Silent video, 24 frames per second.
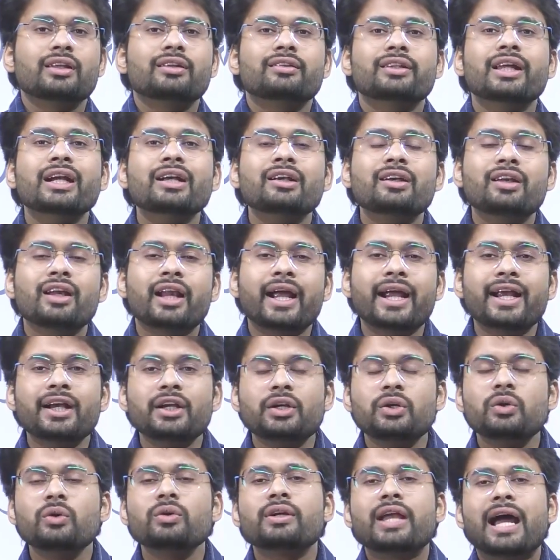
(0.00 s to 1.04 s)
they tried
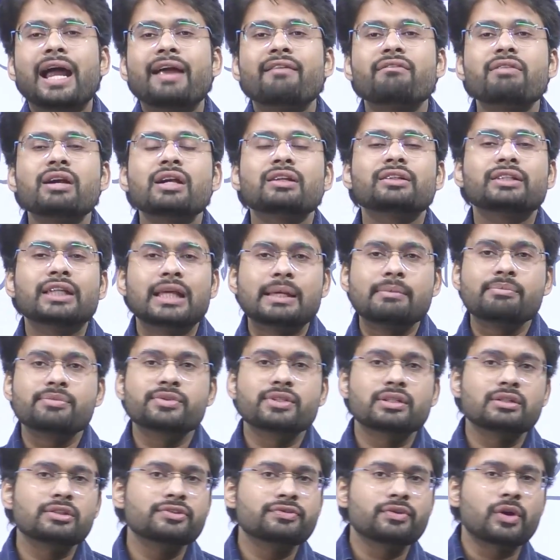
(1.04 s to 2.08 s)
to divert
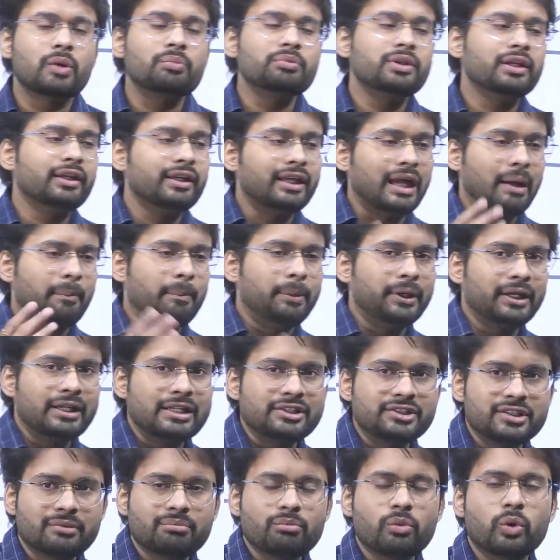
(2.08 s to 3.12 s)
themselves from the
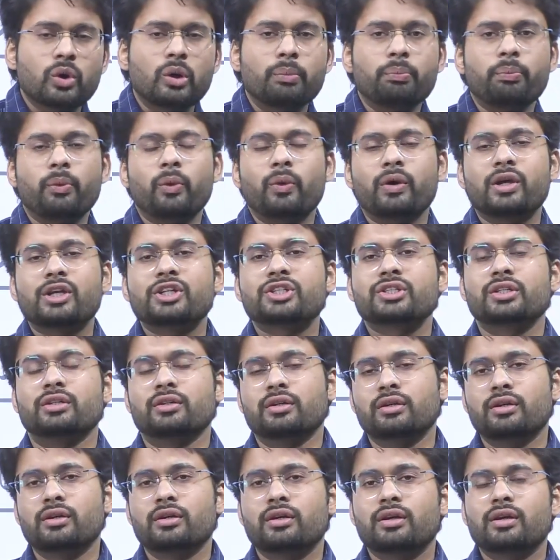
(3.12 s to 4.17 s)
capitalistic mode of
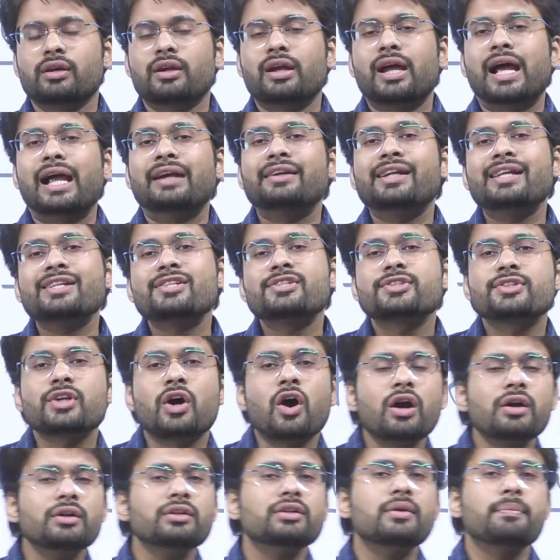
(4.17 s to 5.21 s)
production and they
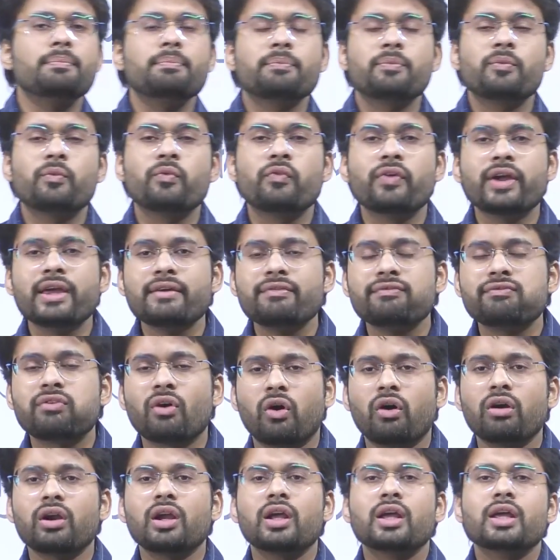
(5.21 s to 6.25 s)
sought the way
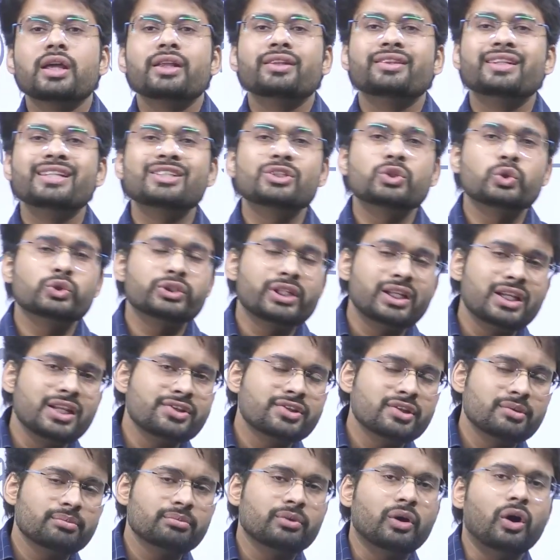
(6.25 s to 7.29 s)
for the
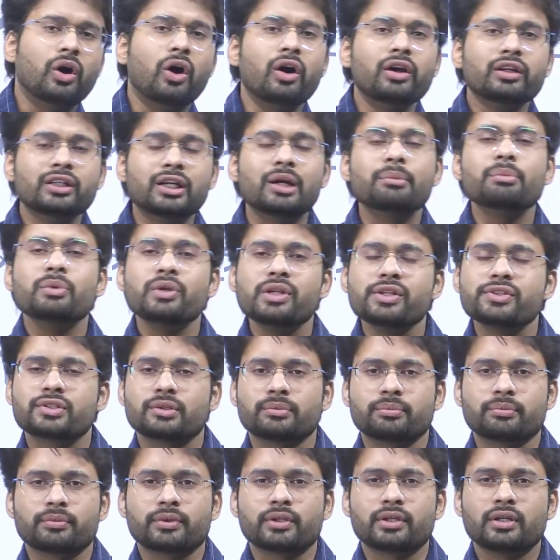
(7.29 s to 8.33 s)
socialism or
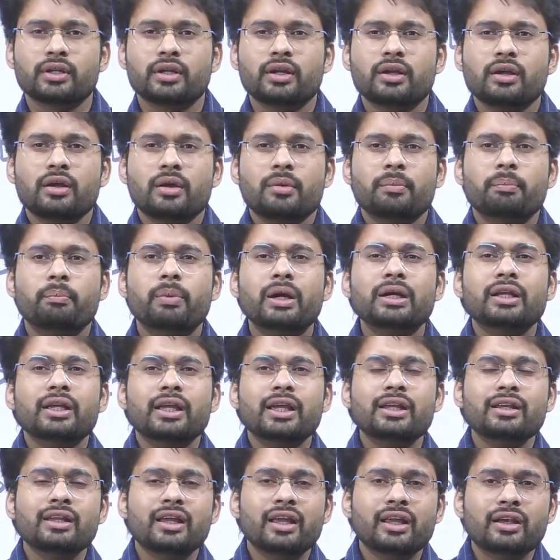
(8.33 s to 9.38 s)
communism. But
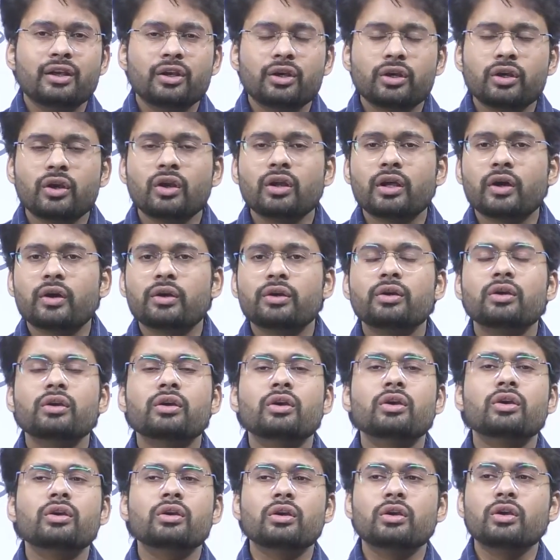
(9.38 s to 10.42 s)
in
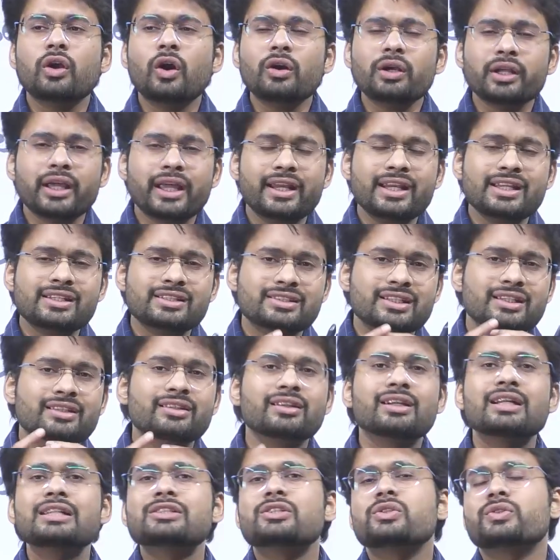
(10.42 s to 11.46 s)
not in a
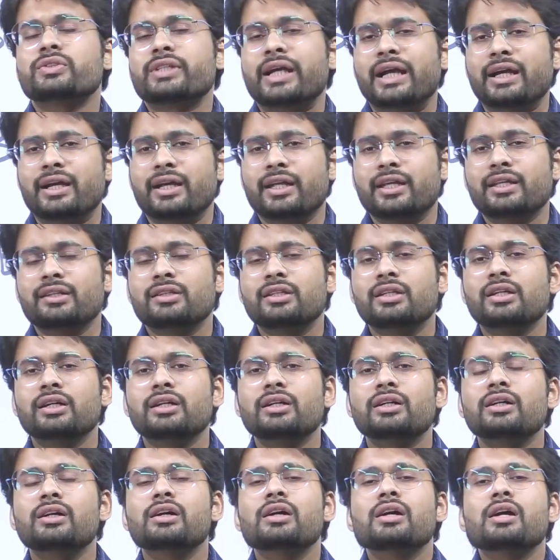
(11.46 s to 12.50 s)
single society,
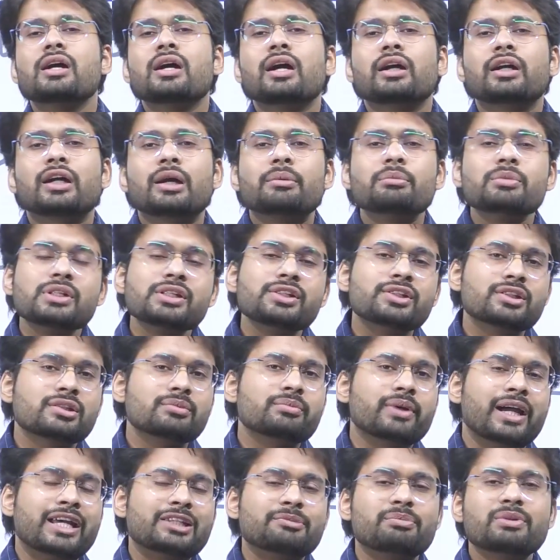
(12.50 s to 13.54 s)
the
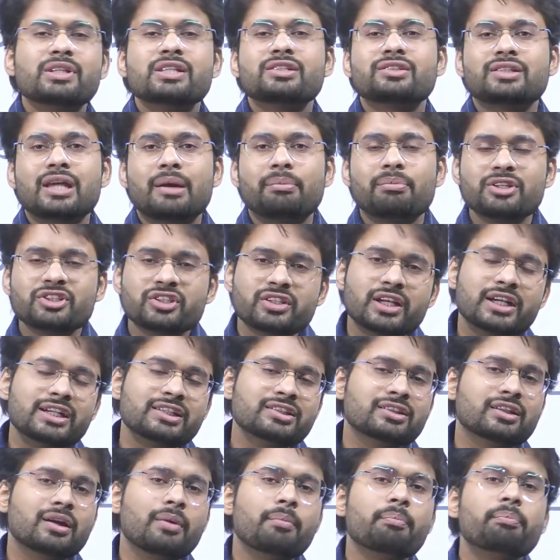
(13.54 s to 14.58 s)
communism has been established in
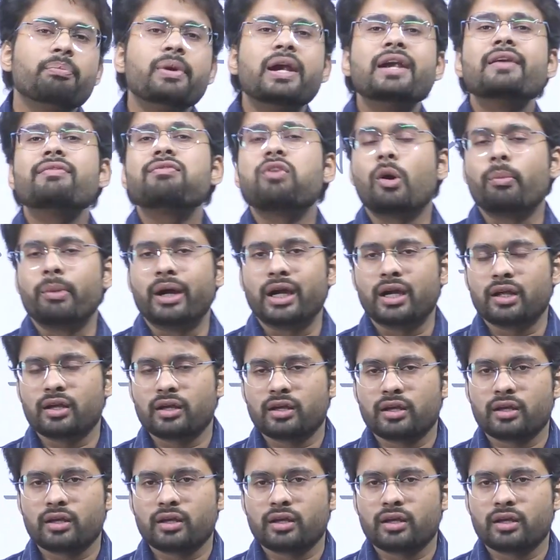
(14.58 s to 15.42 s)
its complete format.